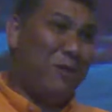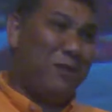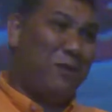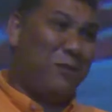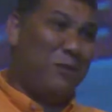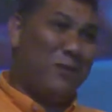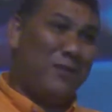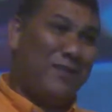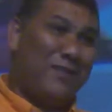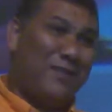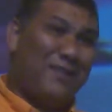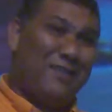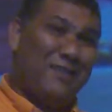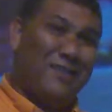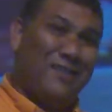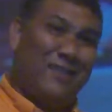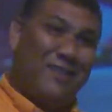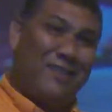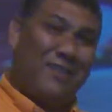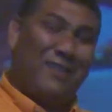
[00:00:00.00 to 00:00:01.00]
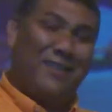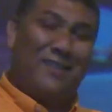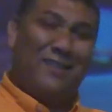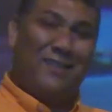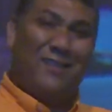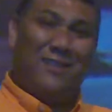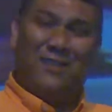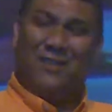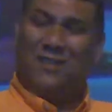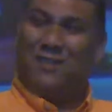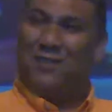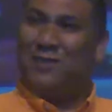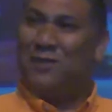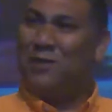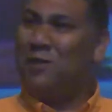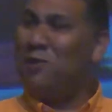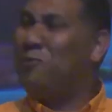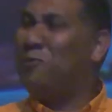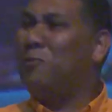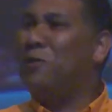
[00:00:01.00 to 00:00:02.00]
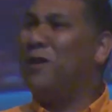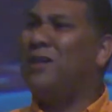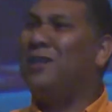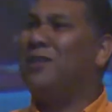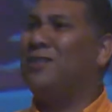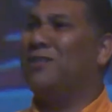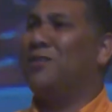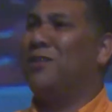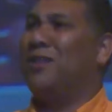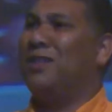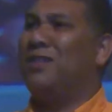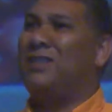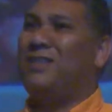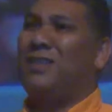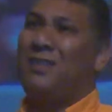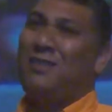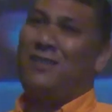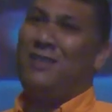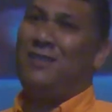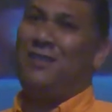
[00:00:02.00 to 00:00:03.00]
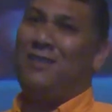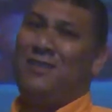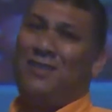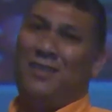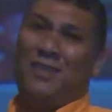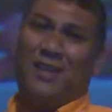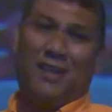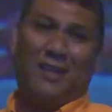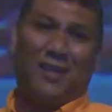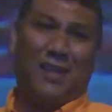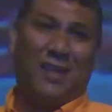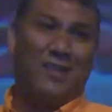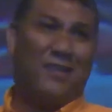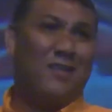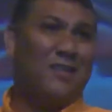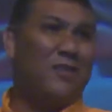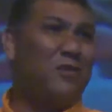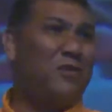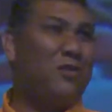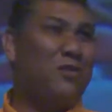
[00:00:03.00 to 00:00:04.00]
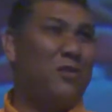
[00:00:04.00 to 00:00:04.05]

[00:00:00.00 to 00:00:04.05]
it was, no ways are they sending their guests